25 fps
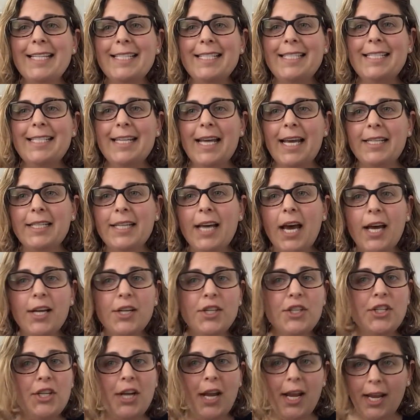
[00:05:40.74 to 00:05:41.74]

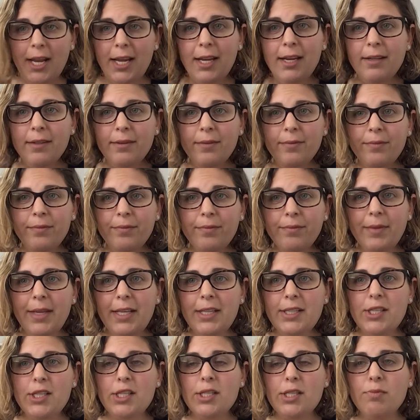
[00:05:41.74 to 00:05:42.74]
Détaché
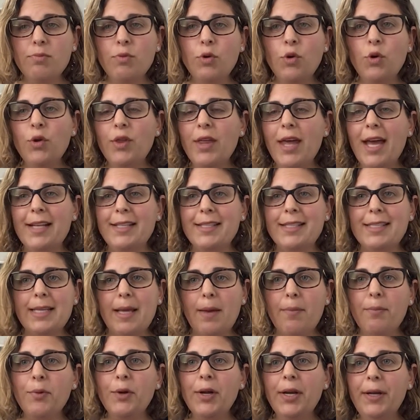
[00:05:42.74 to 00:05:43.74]
means smooth and
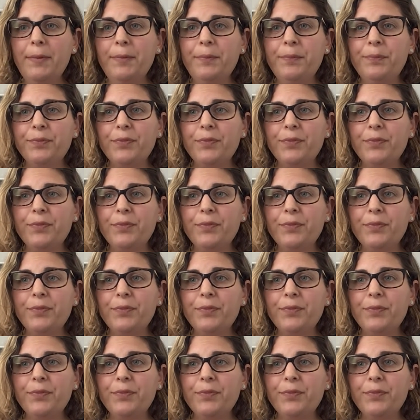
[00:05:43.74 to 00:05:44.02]
separate.